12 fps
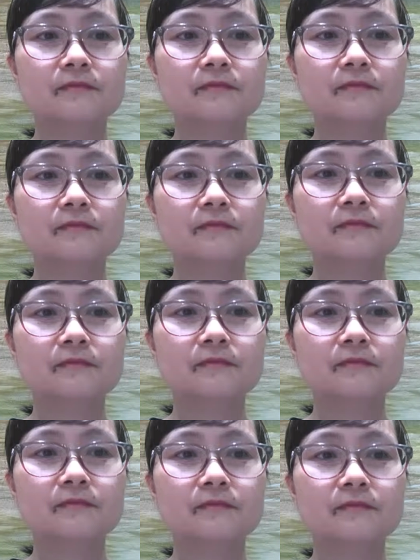And
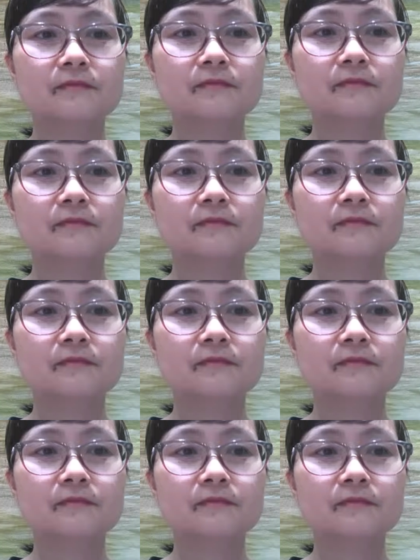question number
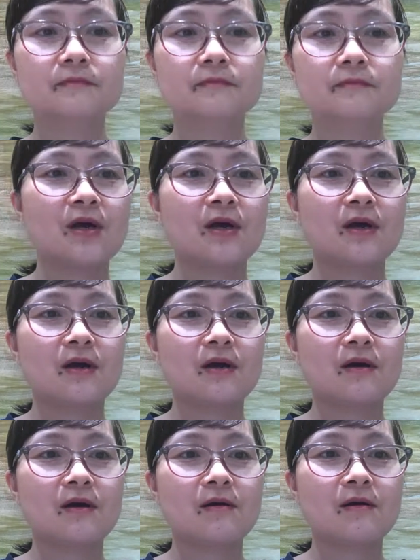two,
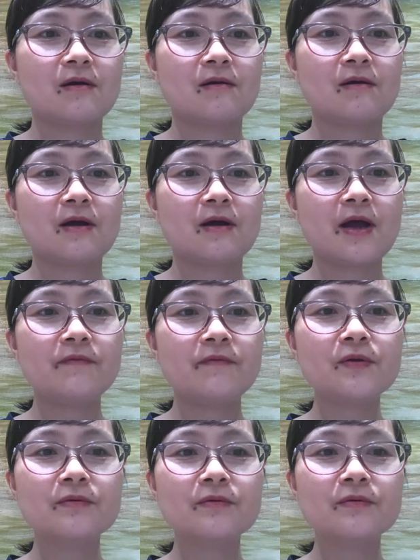have
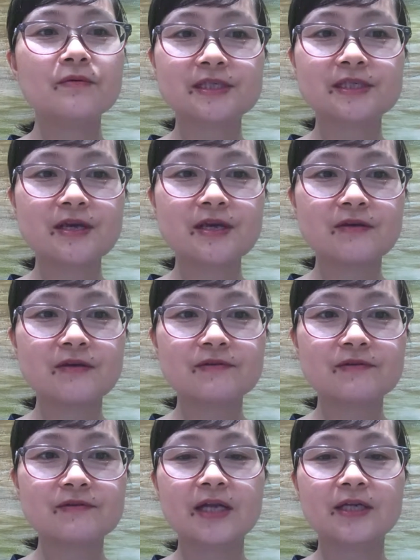you received
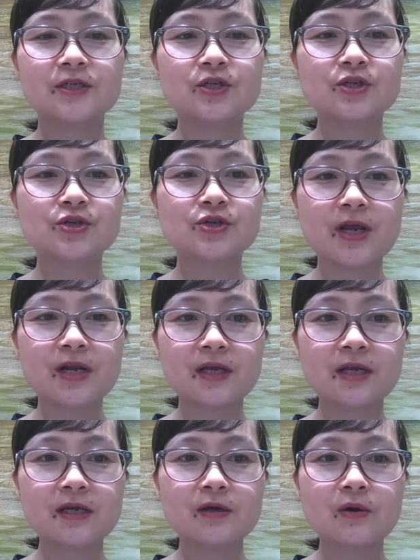any
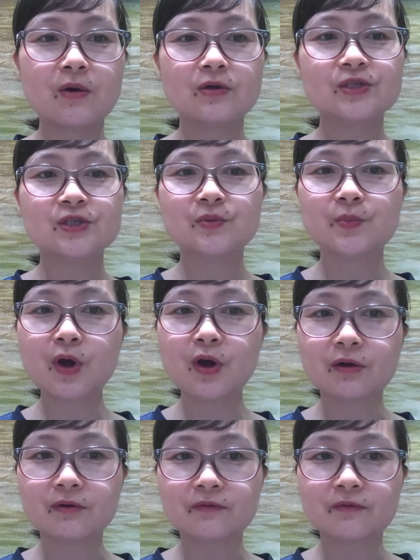training or support